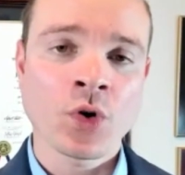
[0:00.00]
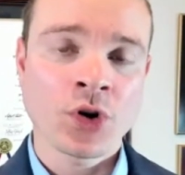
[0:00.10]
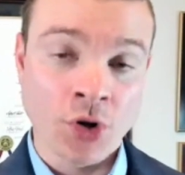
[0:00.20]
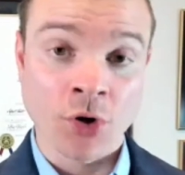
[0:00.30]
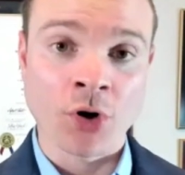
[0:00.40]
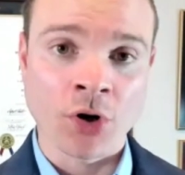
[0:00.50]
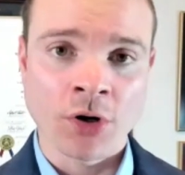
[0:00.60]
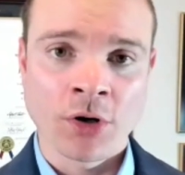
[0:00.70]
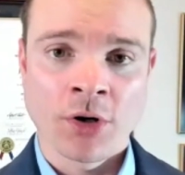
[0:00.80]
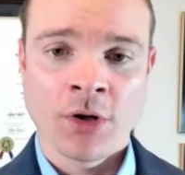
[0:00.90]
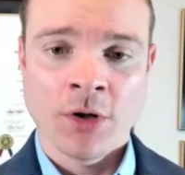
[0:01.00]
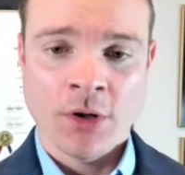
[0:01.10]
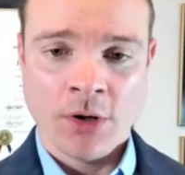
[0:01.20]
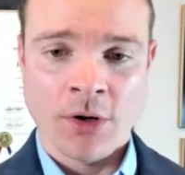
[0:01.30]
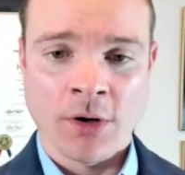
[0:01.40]
cure
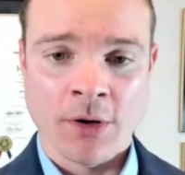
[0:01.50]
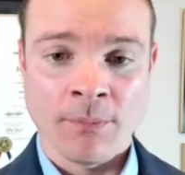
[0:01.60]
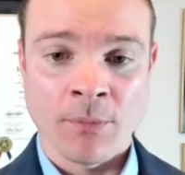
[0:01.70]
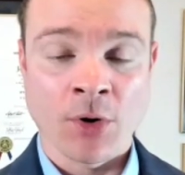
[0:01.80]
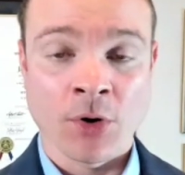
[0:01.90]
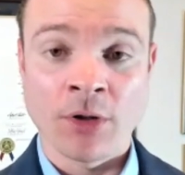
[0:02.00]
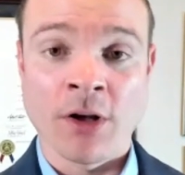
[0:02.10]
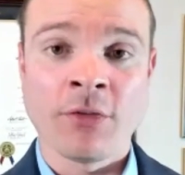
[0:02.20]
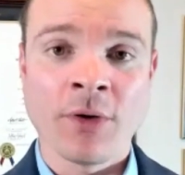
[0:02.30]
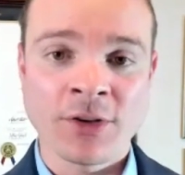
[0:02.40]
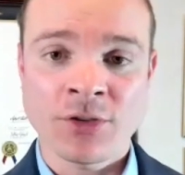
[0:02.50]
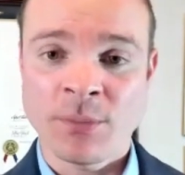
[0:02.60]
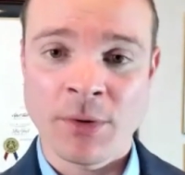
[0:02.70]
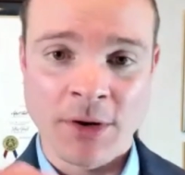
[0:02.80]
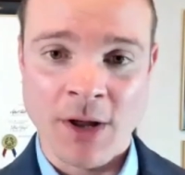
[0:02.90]
your unlawful entry,
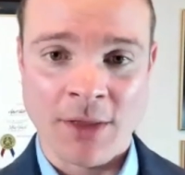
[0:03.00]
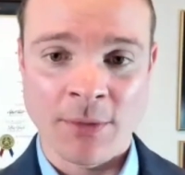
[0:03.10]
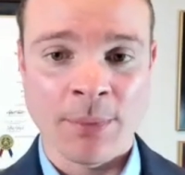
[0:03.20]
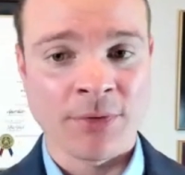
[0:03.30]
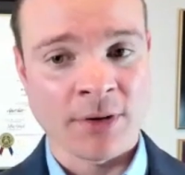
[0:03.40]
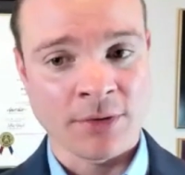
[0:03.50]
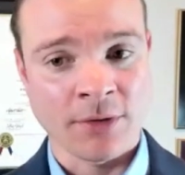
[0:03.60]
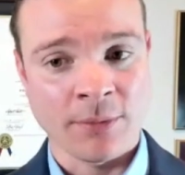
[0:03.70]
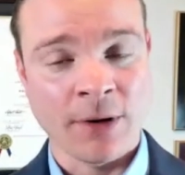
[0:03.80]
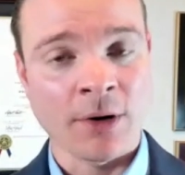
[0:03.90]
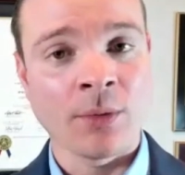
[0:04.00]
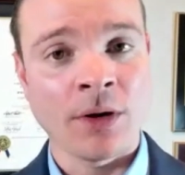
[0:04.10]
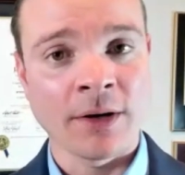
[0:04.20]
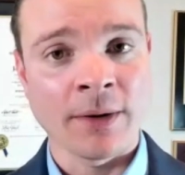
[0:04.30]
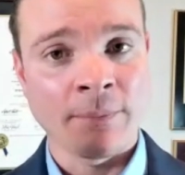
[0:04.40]
but not the possession of
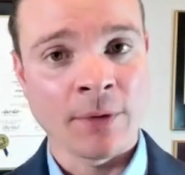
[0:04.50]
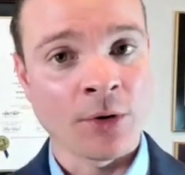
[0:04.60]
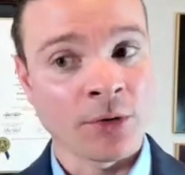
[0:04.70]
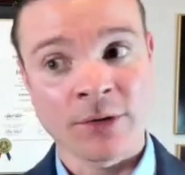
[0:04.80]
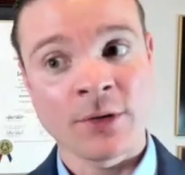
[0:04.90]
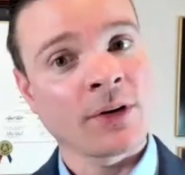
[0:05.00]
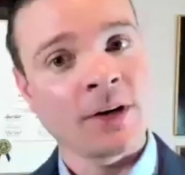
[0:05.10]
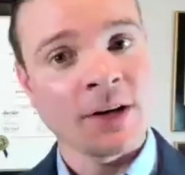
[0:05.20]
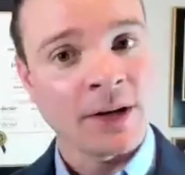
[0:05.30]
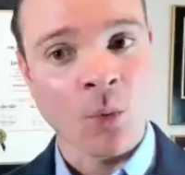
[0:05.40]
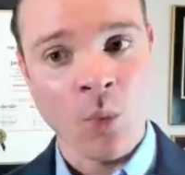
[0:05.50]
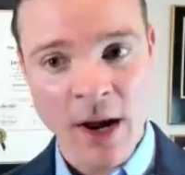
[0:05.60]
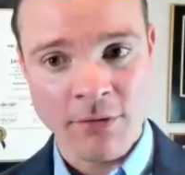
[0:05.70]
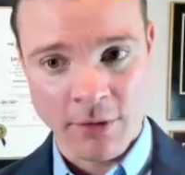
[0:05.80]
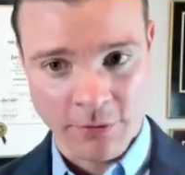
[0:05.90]
marijuana. You're still gonna need a
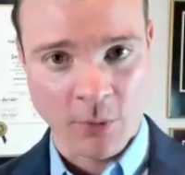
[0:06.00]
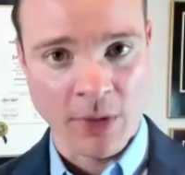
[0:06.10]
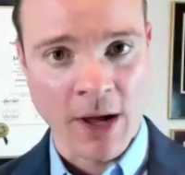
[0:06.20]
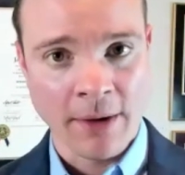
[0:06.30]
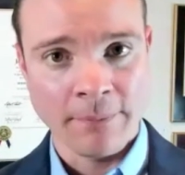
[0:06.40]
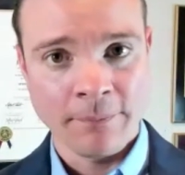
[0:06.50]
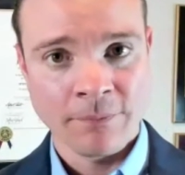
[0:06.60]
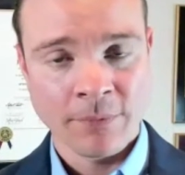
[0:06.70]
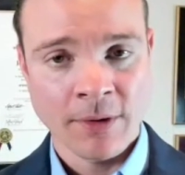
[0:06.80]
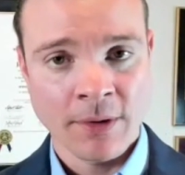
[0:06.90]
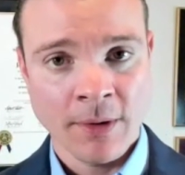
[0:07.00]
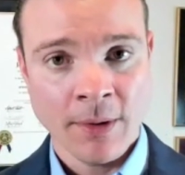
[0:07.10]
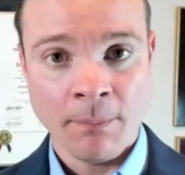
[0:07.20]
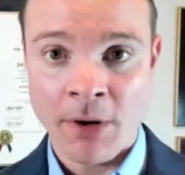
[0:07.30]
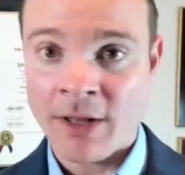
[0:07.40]
waiver for that,
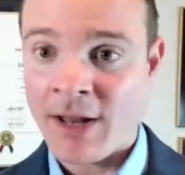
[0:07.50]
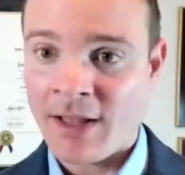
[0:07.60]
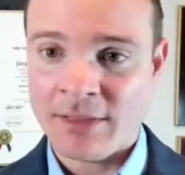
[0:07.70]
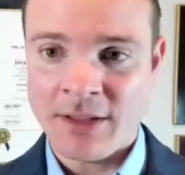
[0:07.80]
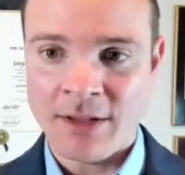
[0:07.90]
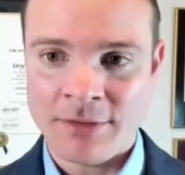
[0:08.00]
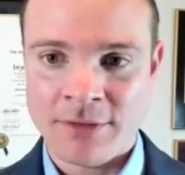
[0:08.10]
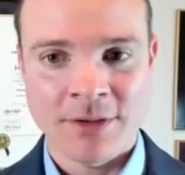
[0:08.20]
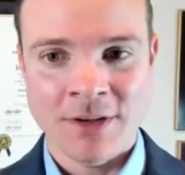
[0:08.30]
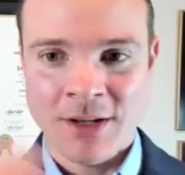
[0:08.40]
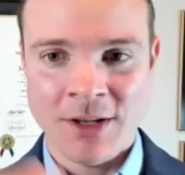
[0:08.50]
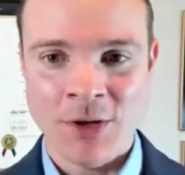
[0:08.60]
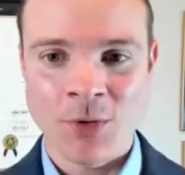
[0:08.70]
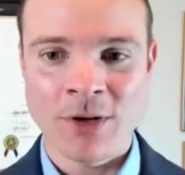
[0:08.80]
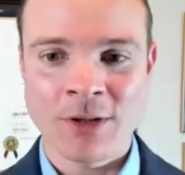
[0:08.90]
but at least
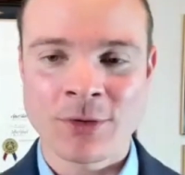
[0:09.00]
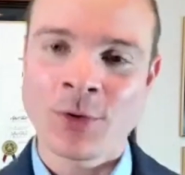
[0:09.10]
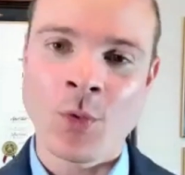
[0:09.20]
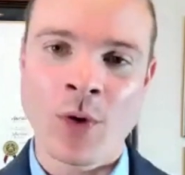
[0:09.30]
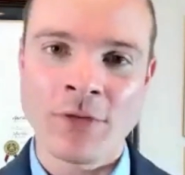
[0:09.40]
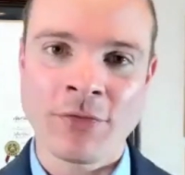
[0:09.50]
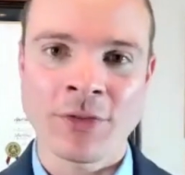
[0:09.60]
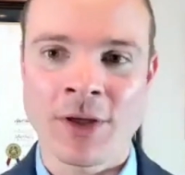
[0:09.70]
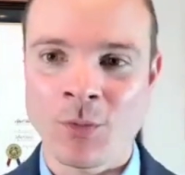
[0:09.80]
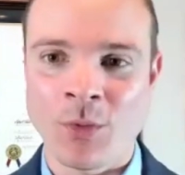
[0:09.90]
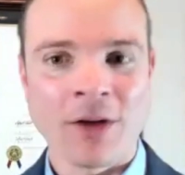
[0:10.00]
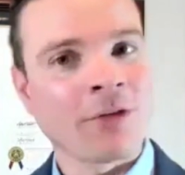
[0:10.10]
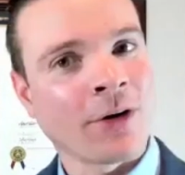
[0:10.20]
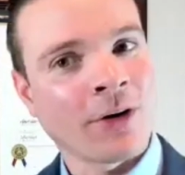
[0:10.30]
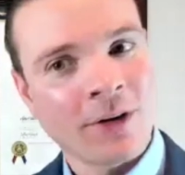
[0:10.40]
you don't need to go wait for that
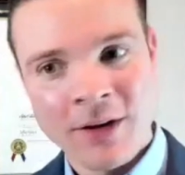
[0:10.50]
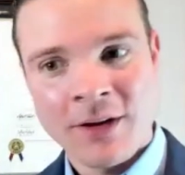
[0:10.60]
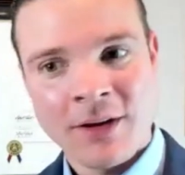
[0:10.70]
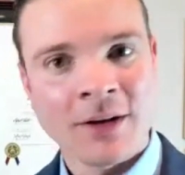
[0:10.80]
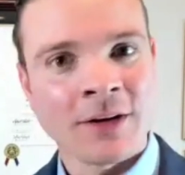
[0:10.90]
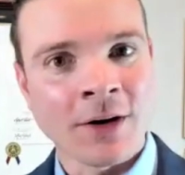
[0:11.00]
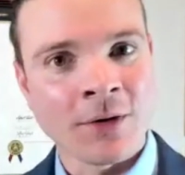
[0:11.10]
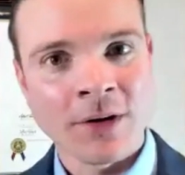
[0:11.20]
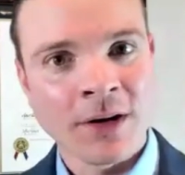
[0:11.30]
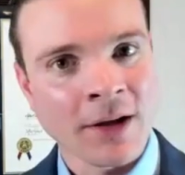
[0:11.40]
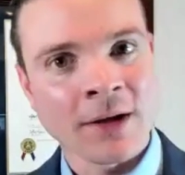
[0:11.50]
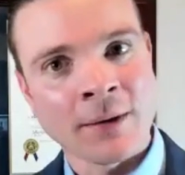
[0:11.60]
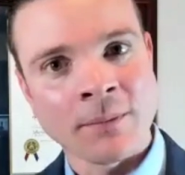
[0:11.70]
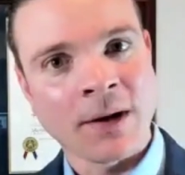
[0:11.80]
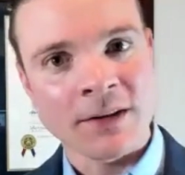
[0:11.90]
waiver, you know,
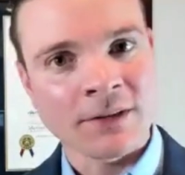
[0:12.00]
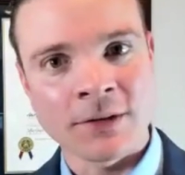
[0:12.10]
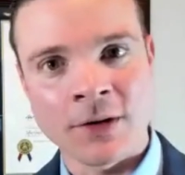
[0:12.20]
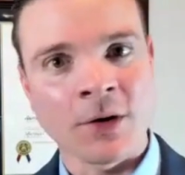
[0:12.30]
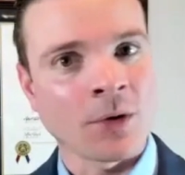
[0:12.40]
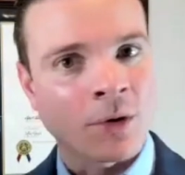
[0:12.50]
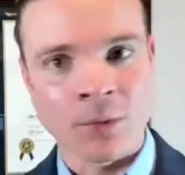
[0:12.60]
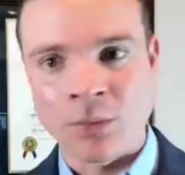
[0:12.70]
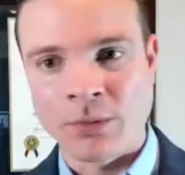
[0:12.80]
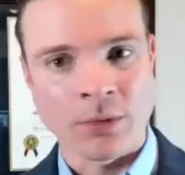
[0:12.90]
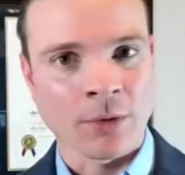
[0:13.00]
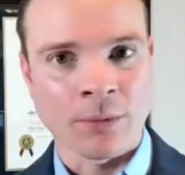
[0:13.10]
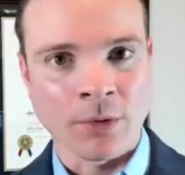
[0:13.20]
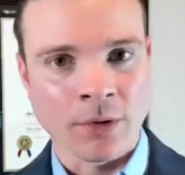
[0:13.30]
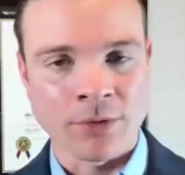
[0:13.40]
in Mexico
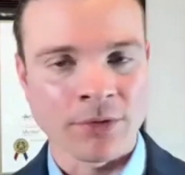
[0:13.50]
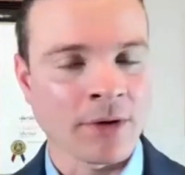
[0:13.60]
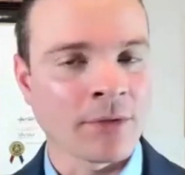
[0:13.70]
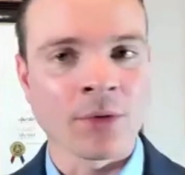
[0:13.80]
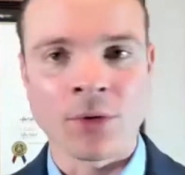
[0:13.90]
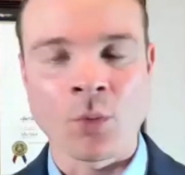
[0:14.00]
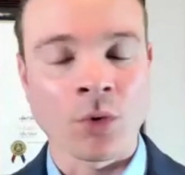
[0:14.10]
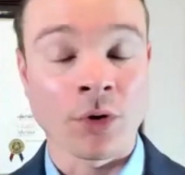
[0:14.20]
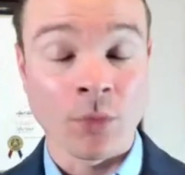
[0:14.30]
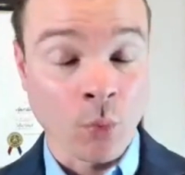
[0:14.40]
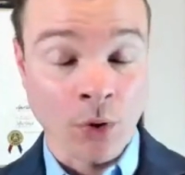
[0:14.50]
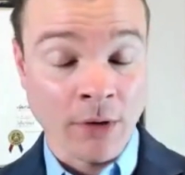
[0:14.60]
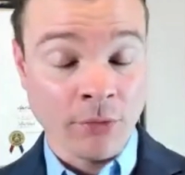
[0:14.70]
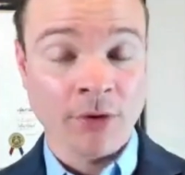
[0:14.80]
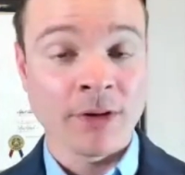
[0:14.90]
or Salvador,
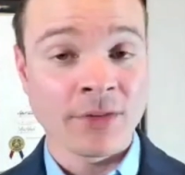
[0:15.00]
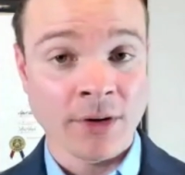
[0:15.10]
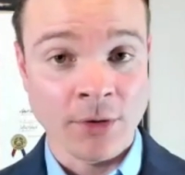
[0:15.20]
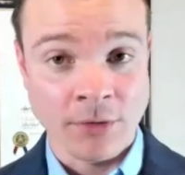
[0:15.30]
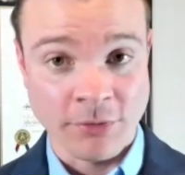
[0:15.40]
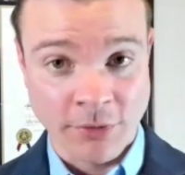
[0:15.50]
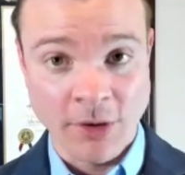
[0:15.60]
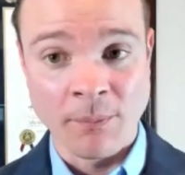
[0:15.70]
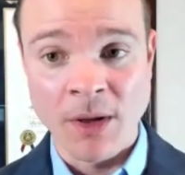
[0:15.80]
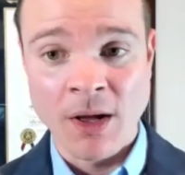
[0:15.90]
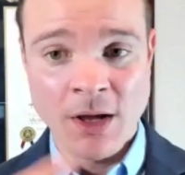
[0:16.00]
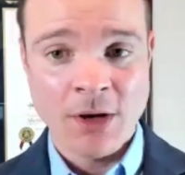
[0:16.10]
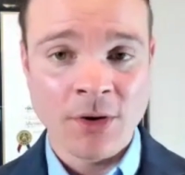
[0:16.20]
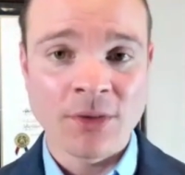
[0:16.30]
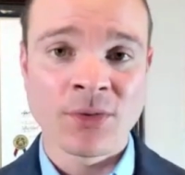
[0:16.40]
wherever it is that you're from.
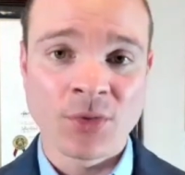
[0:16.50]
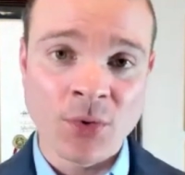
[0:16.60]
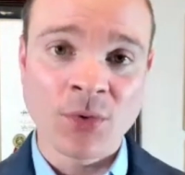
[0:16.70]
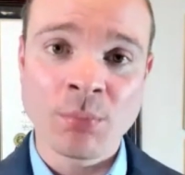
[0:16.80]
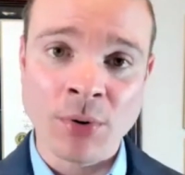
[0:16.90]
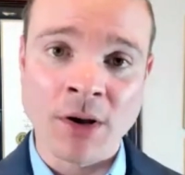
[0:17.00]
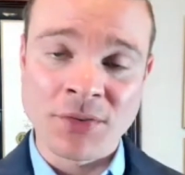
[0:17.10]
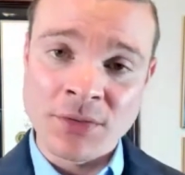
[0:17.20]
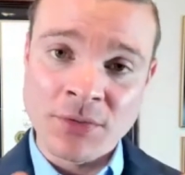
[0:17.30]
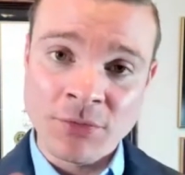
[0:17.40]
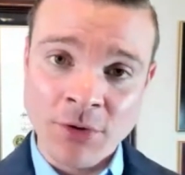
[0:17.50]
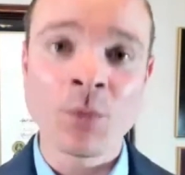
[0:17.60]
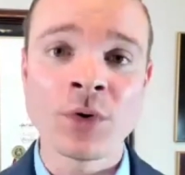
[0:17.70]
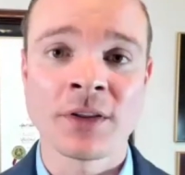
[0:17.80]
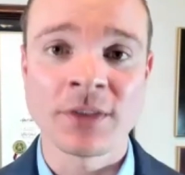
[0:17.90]
You can just do the process
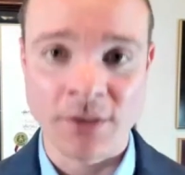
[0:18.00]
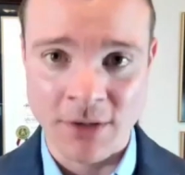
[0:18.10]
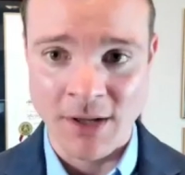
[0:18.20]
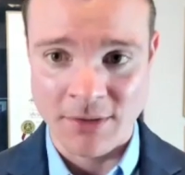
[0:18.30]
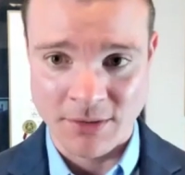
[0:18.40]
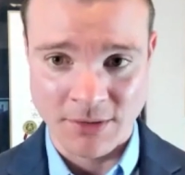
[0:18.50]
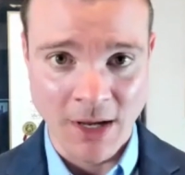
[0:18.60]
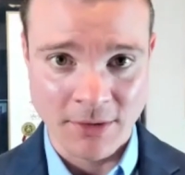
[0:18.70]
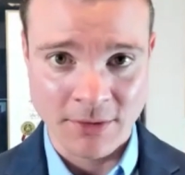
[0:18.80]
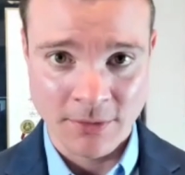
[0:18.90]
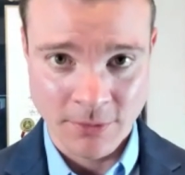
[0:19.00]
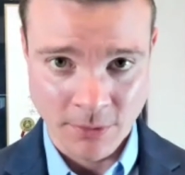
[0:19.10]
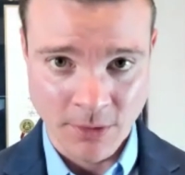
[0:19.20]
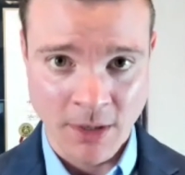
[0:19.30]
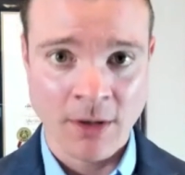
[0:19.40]
from within the United States.
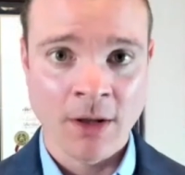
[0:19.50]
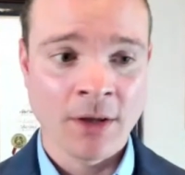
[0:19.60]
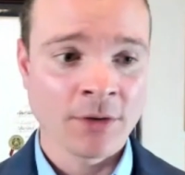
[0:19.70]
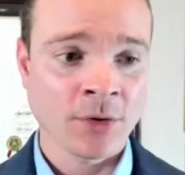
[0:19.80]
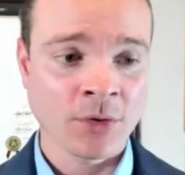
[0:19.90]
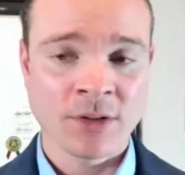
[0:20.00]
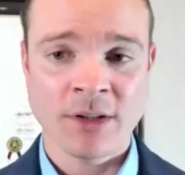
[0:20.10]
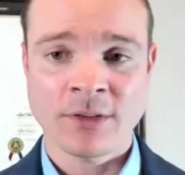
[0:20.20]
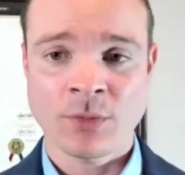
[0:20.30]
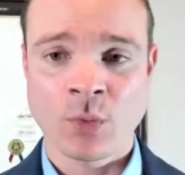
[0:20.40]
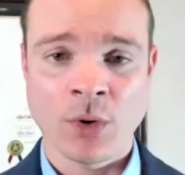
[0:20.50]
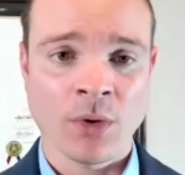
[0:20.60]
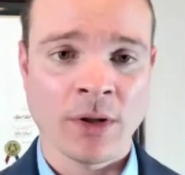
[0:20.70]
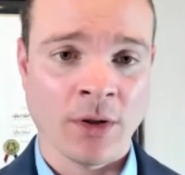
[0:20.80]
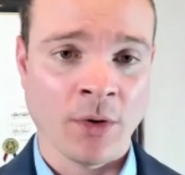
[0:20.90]
Okay, so this will
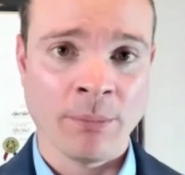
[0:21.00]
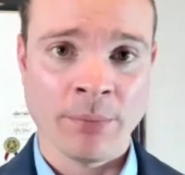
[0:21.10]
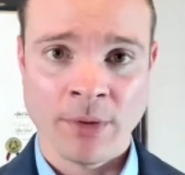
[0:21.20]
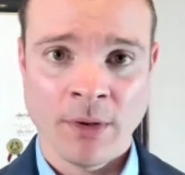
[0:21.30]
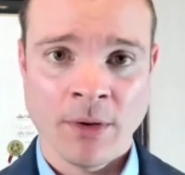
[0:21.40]
help